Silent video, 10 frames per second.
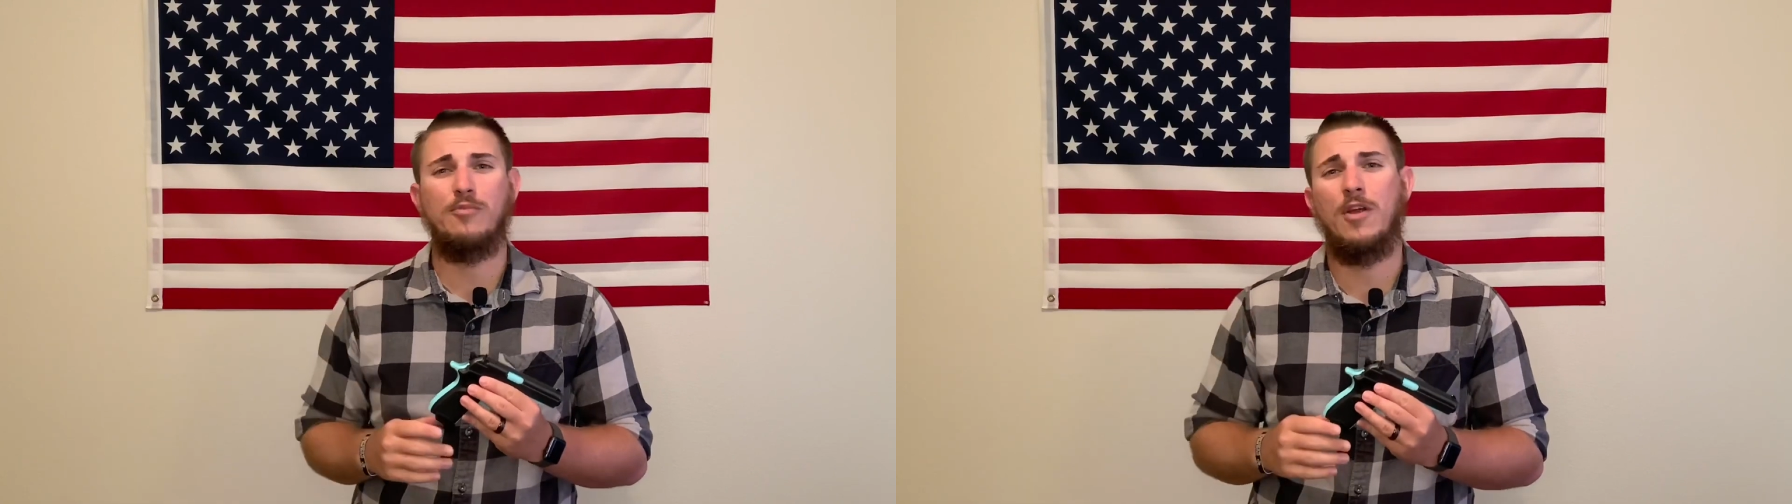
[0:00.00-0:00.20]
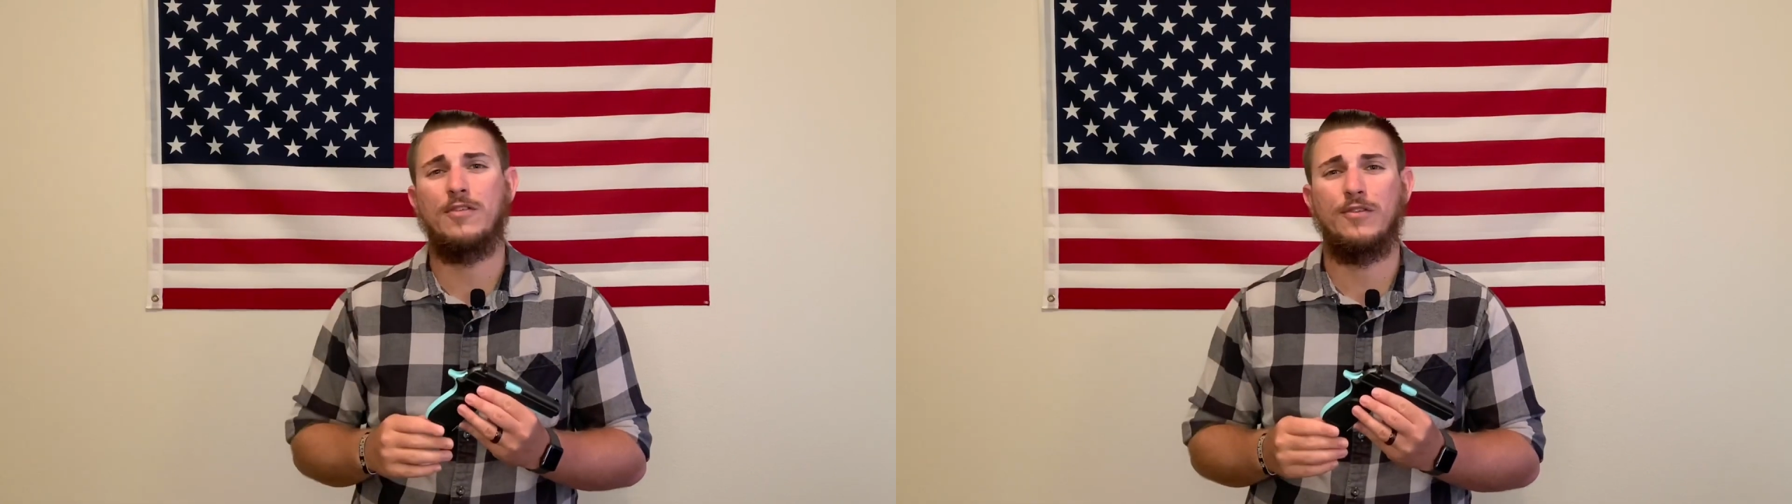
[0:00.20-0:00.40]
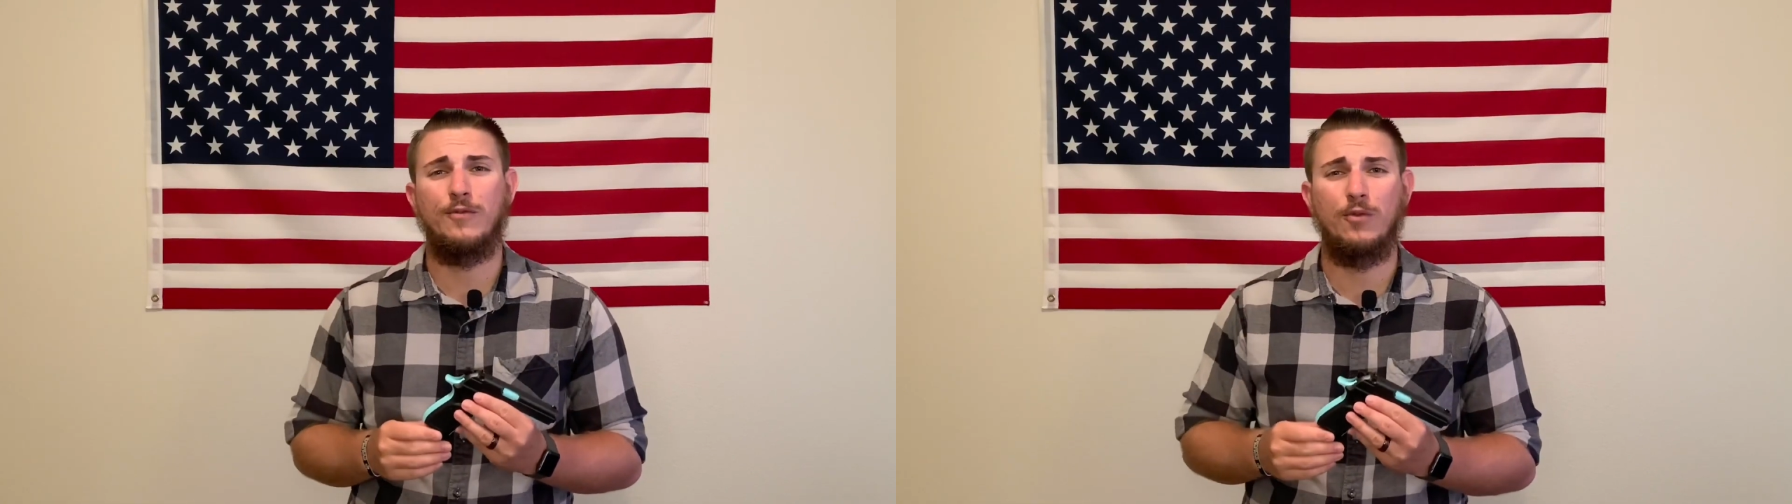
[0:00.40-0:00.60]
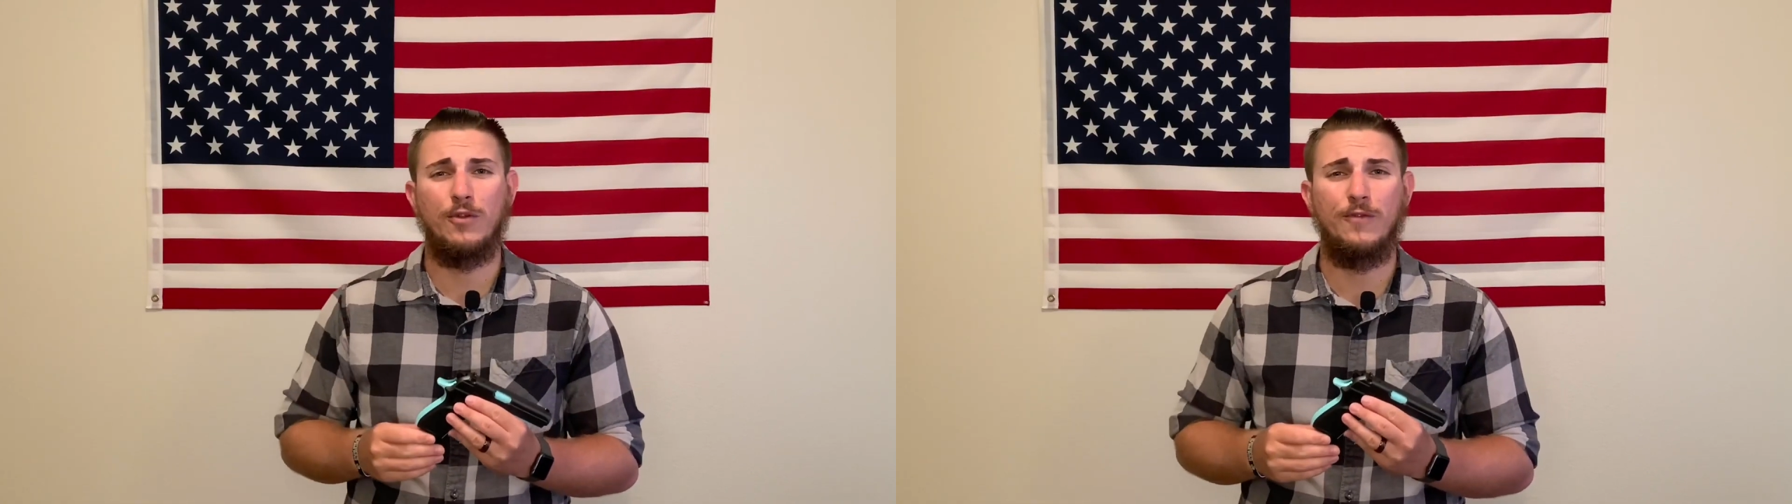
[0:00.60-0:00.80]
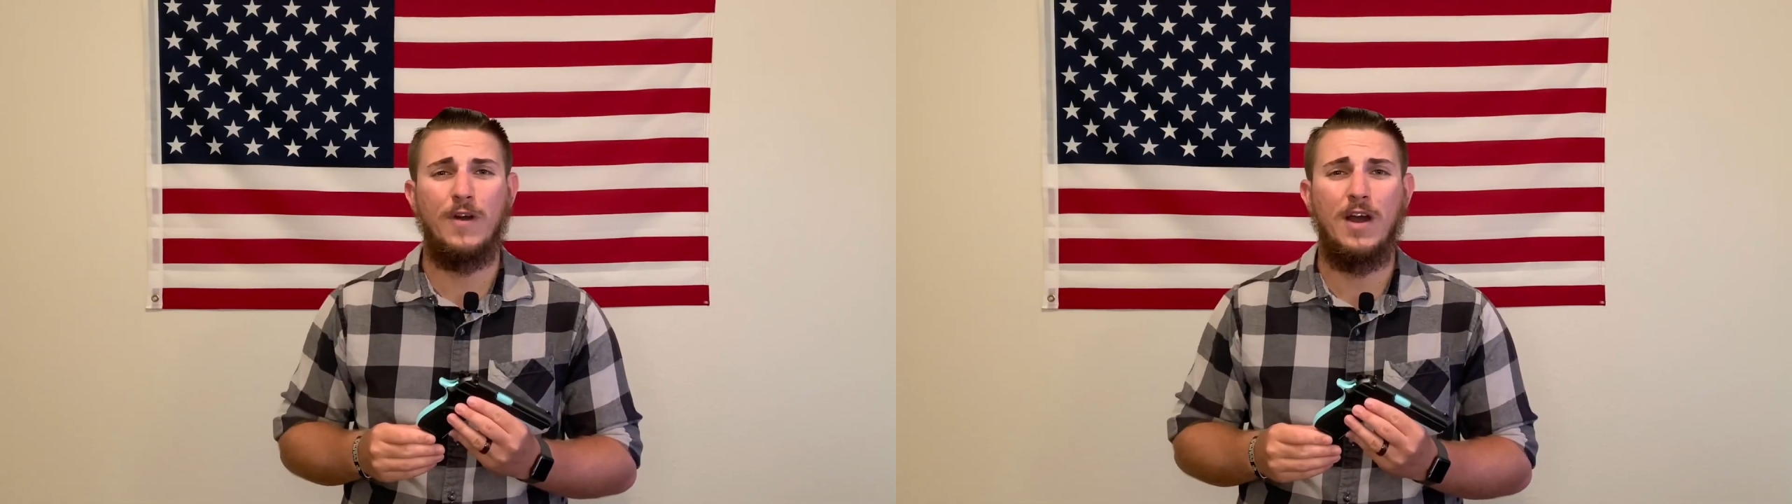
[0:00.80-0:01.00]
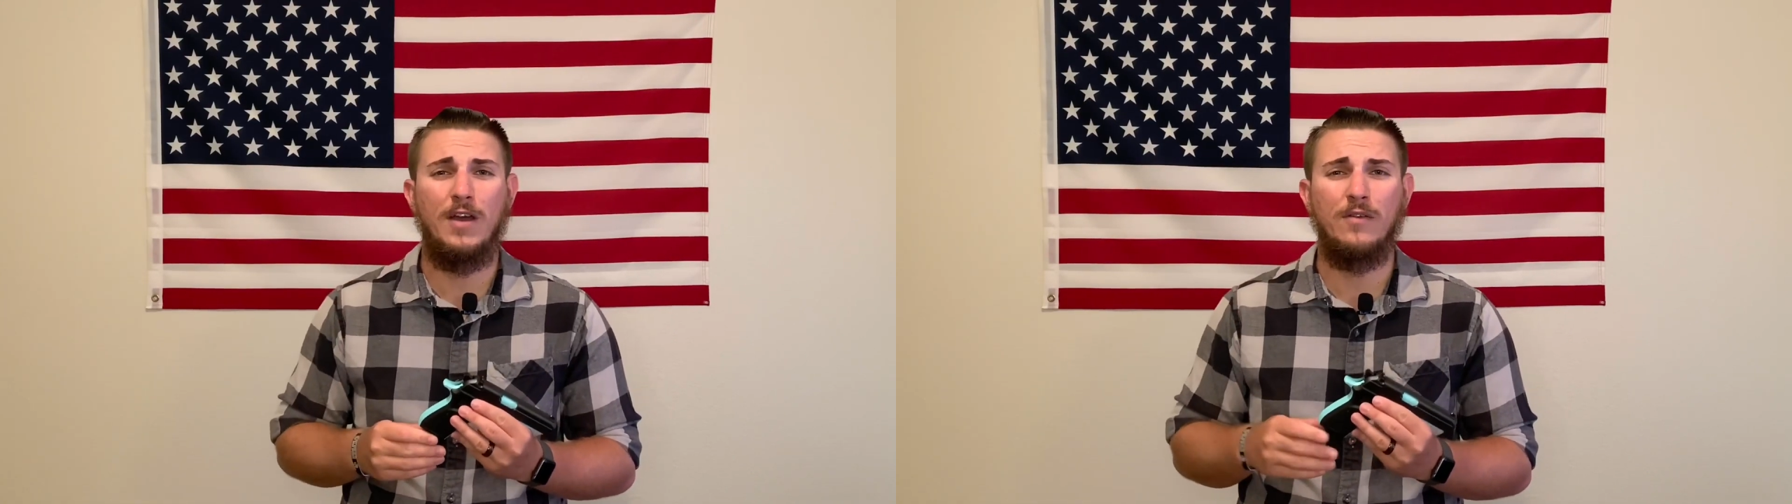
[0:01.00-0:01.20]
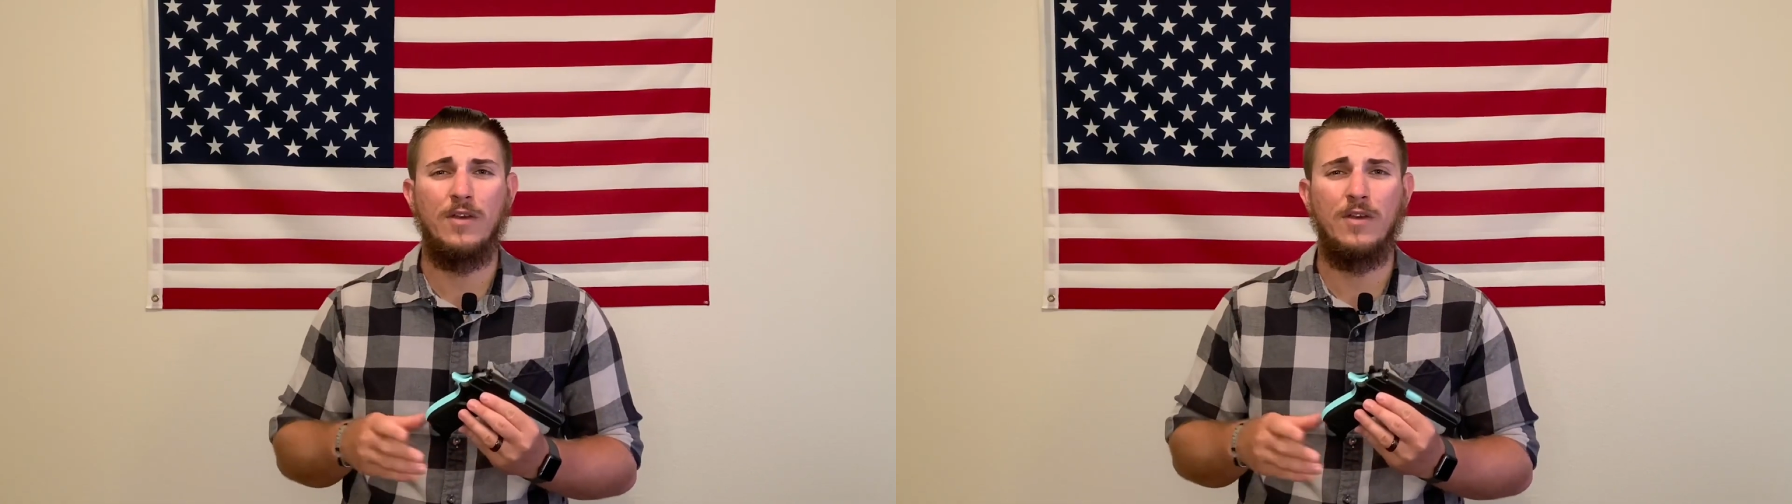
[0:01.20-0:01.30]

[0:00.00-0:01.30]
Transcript: price as .45,